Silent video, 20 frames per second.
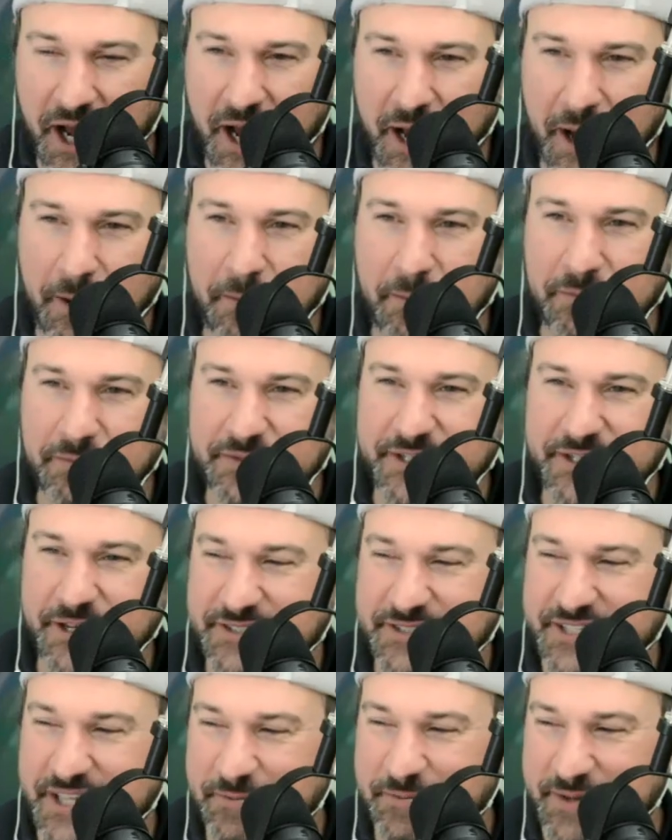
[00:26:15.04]
um you
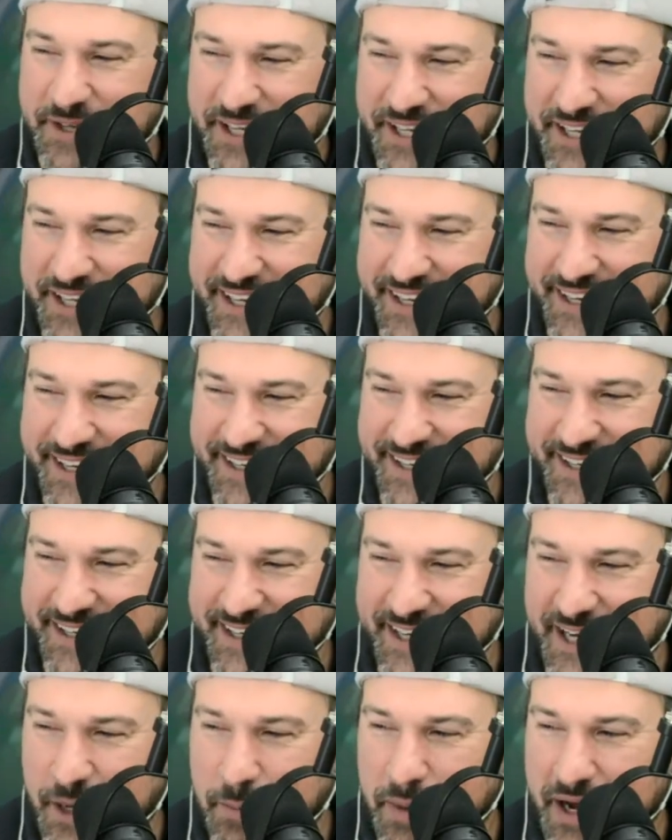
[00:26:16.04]
know tell me
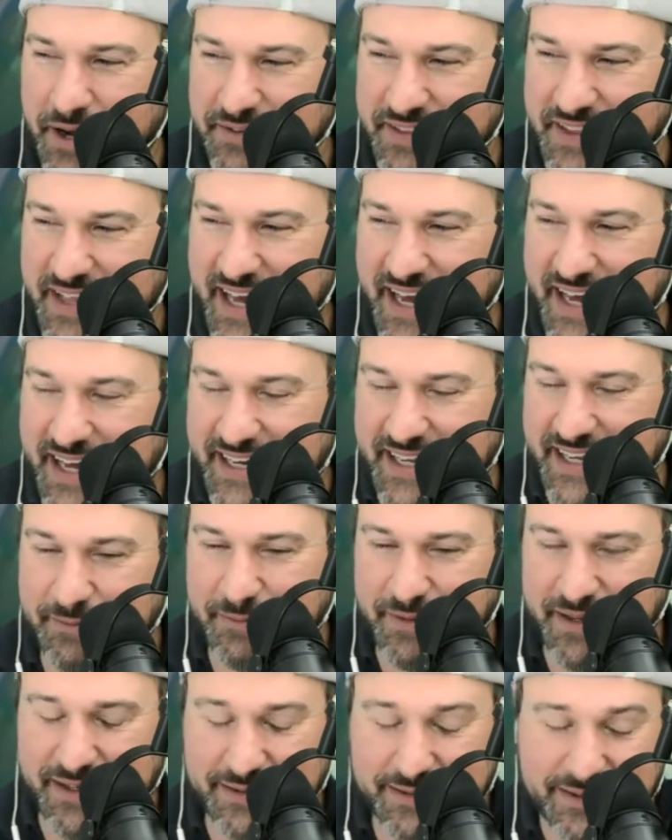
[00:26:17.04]
uh about that i
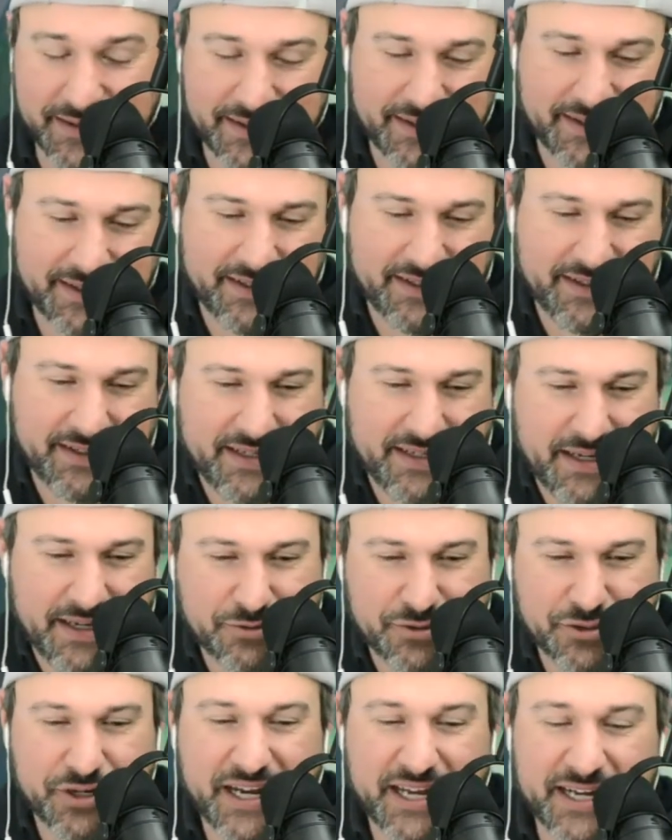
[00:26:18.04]
mean I'm
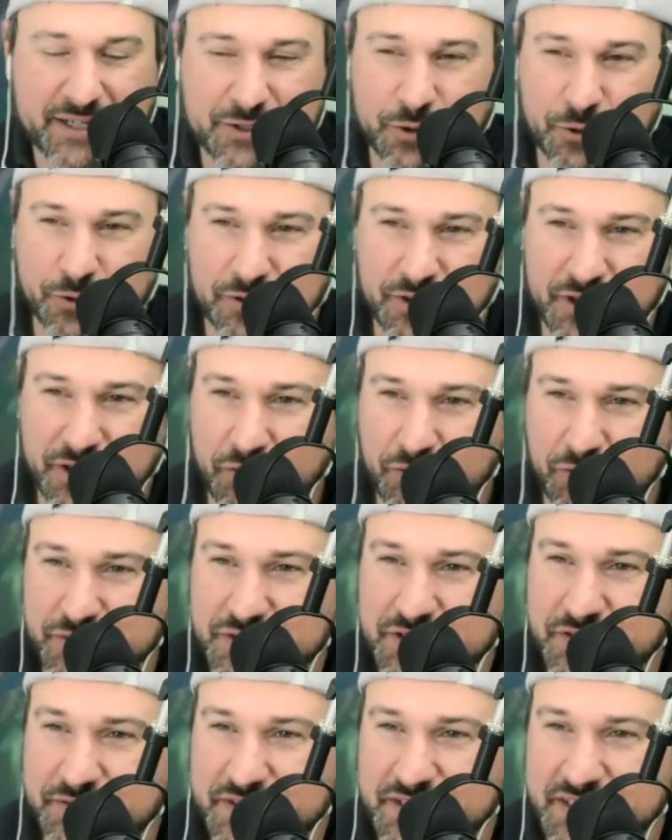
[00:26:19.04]
sure anecdotally over
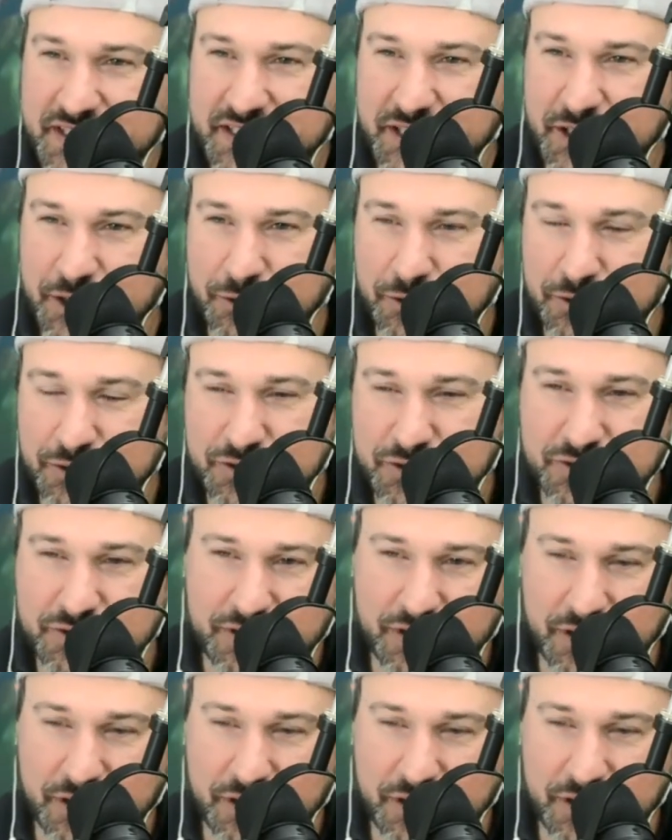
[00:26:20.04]
17 years, mm-hmm.